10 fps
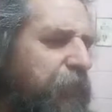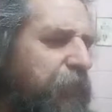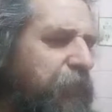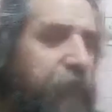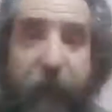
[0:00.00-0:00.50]

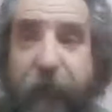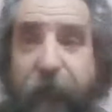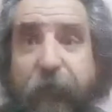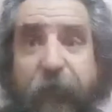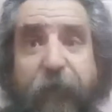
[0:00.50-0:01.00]
It's kind of what I
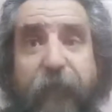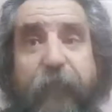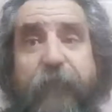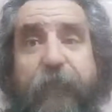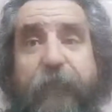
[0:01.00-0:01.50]
like
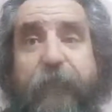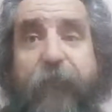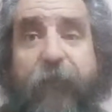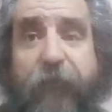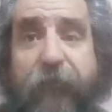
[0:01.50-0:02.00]
about
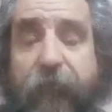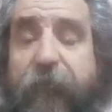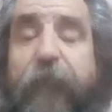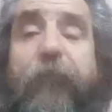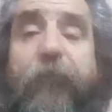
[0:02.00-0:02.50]
Shirato.
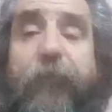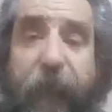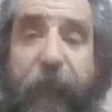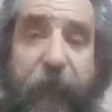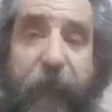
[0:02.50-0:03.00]
You,
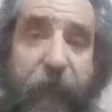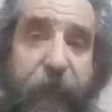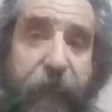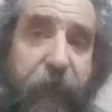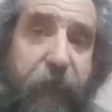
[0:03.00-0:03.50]
Shaman Arts,
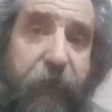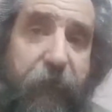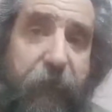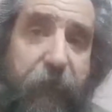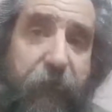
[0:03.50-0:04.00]
you,
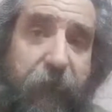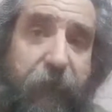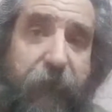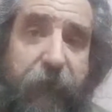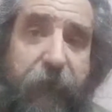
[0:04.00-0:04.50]
Louis,
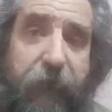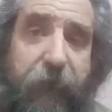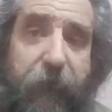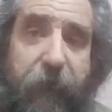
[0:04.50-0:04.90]
dude.